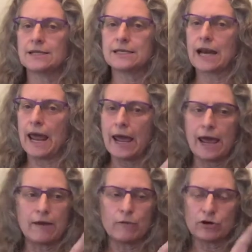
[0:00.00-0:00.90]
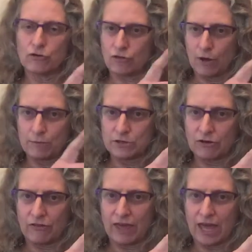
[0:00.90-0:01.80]
an A when your thumb is
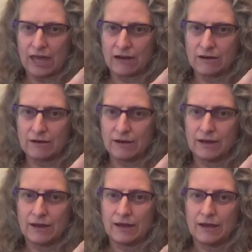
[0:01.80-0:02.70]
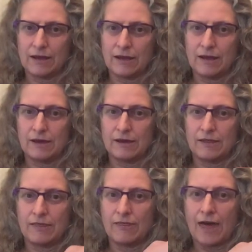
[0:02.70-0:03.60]
on the end.
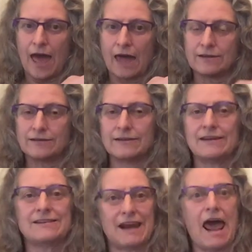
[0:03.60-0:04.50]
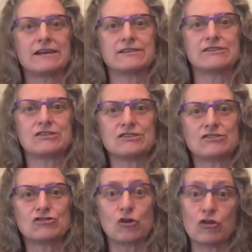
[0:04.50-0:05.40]
That is an S.
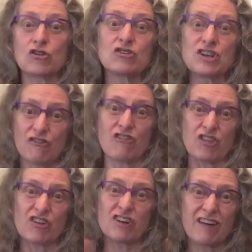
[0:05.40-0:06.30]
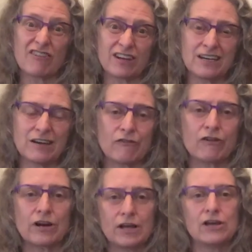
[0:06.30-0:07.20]
So they're different. They're definitely different.
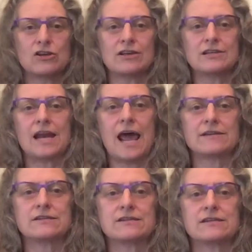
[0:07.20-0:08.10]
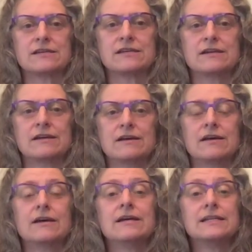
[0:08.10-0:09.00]
That's an S.
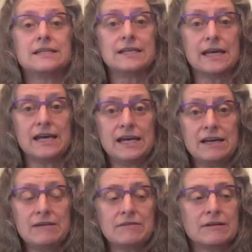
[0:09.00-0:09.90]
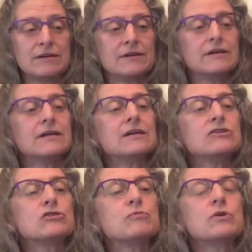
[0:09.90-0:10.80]
T is
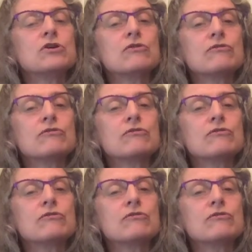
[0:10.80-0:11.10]
you put your